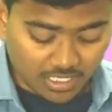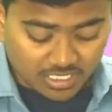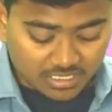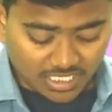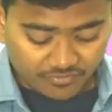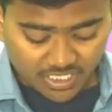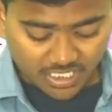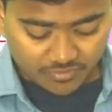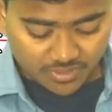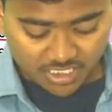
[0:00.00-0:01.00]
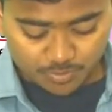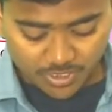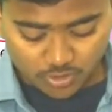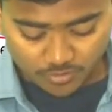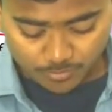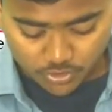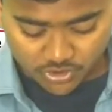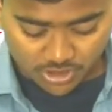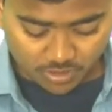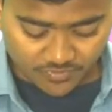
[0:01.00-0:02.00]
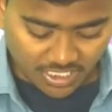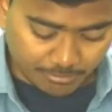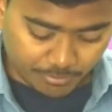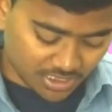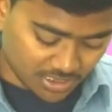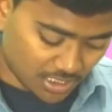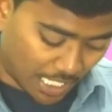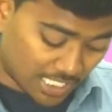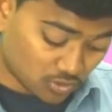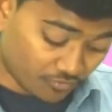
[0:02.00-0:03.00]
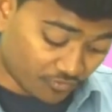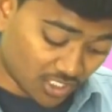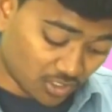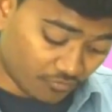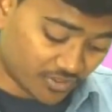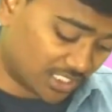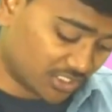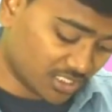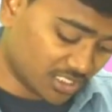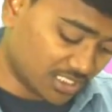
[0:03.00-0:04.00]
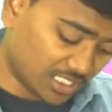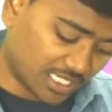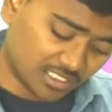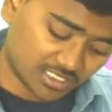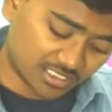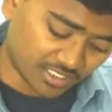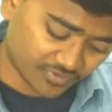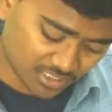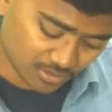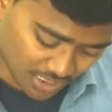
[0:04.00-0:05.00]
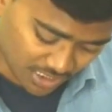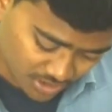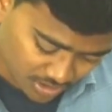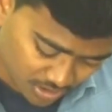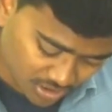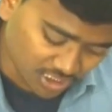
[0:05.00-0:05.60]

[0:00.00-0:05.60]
Certificate with respect to the position of the company as of end of financial year ended 31st March is